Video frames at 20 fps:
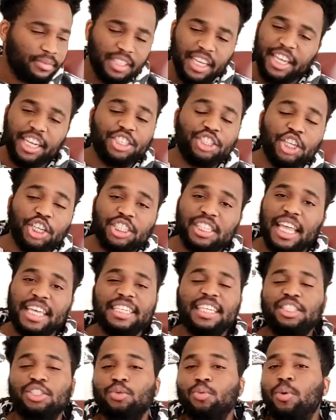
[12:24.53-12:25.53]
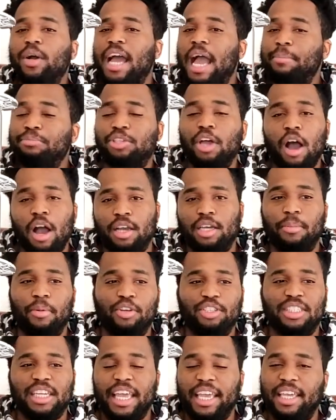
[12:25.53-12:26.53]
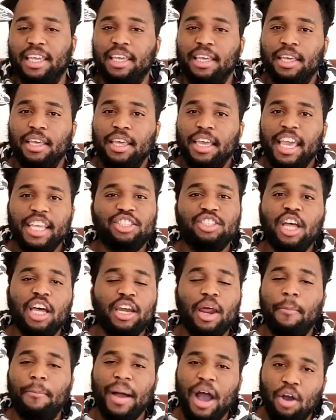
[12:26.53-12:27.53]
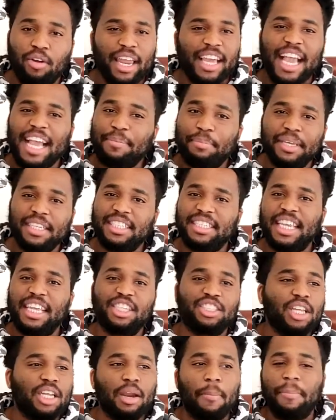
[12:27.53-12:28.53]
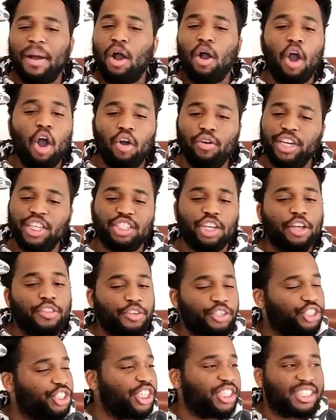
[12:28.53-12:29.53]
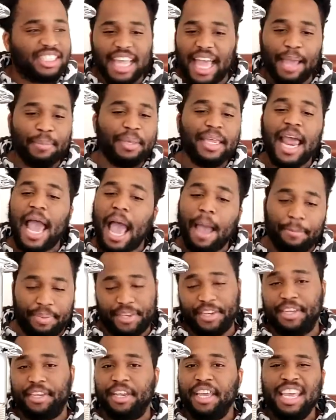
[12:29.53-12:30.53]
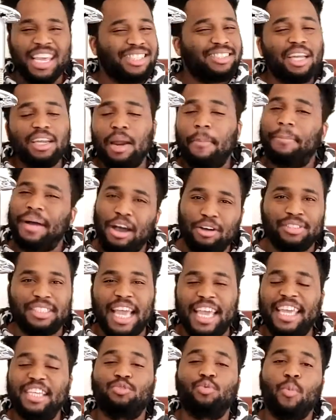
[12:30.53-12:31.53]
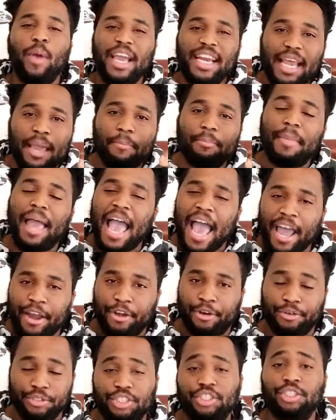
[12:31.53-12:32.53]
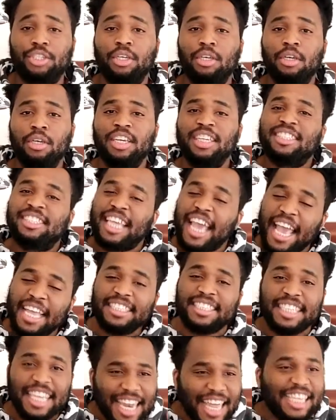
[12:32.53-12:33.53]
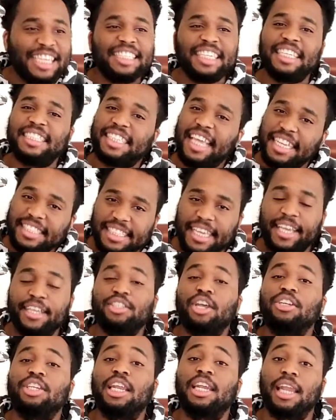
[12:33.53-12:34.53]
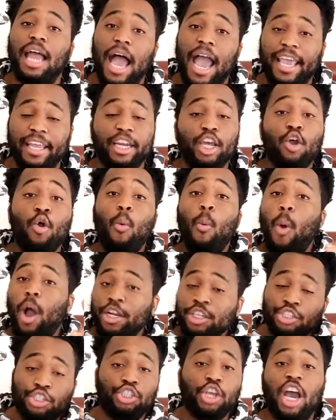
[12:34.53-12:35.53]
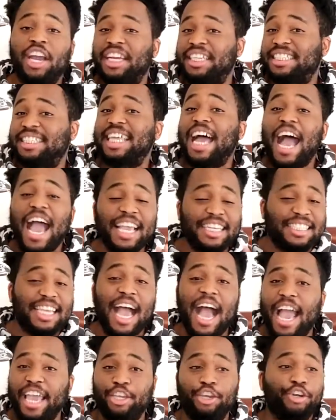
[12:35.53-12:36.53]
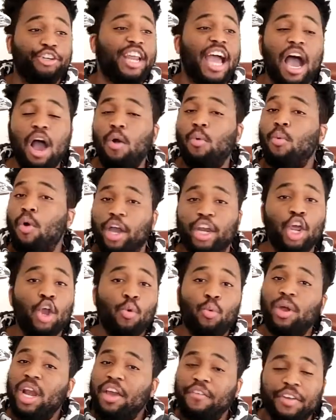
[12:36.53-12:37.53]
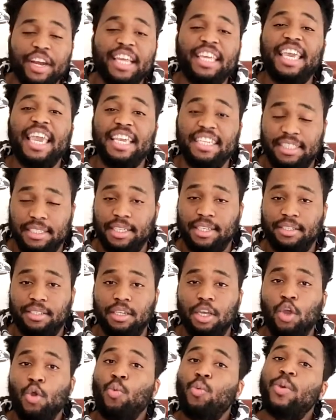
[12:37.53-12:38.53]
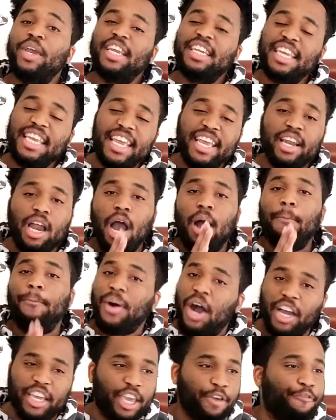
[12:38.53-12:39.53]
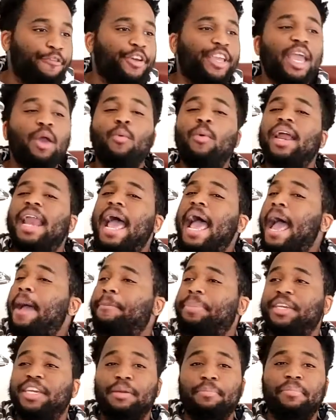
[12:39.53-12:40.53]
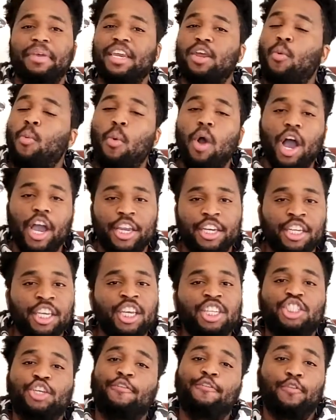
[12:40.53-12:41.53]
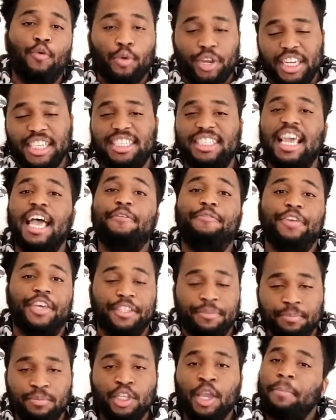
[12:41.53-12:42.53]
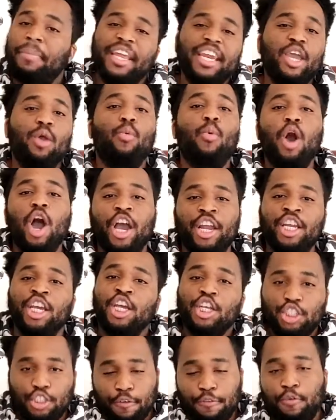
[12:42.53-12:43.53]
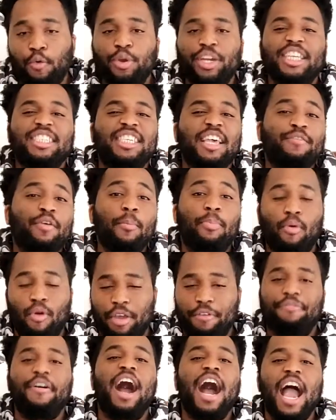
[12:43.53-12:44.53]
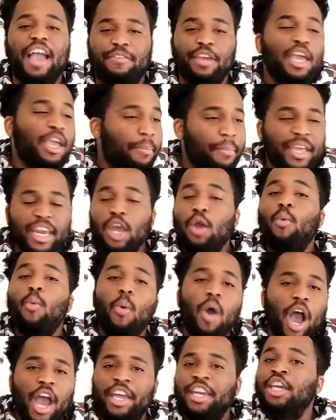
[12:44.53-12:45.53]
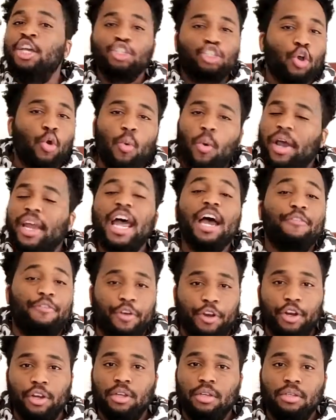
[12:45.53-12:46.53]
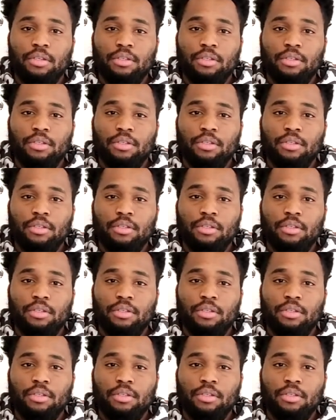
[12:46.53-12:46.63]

And it's just like, this is what I'm talking about. It's like, it's not about, like I've been said, it's not about all these other shits that have been happening. It's not about that. It's when it matters. 10 seconds, like you said, 10 seconds on the line. One shot, it's tie, you're down one. Whatever the case is. We need a bucket. Forget what happened in minute 1 to 47. Minute 1 to 47.5. Minute 1 to whatever.